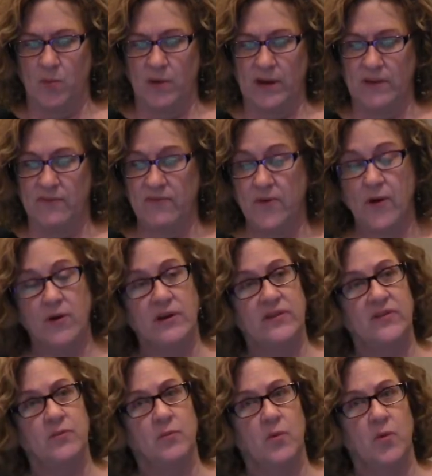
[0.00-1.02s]
We
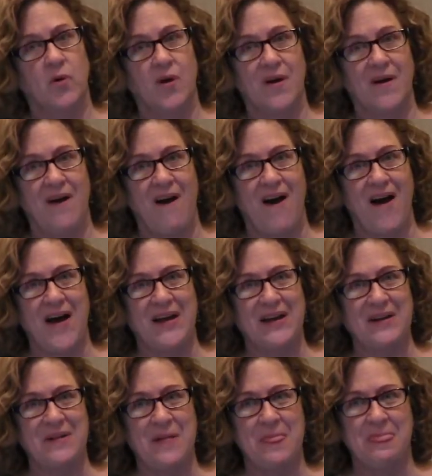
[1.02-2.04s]
focus more
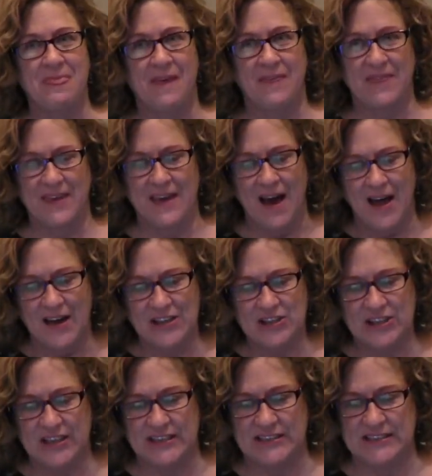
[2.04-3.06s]
on the
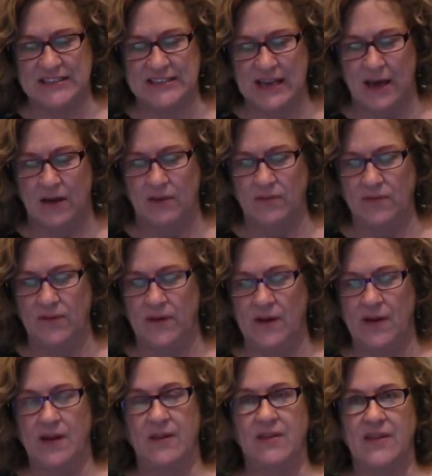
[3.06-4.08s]
theology itself
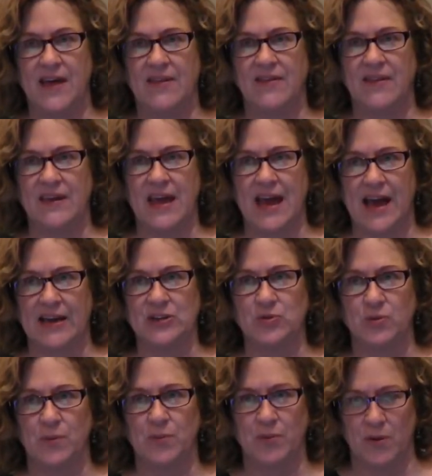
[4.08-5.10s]
than the
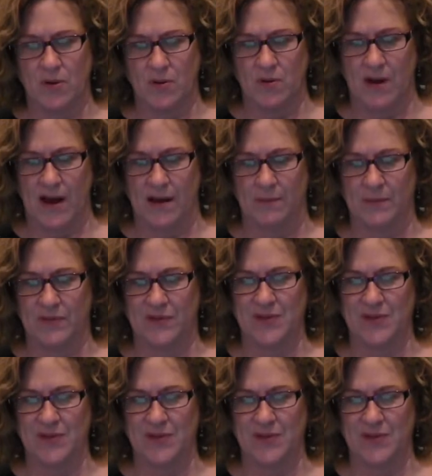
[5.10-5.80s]
actual program.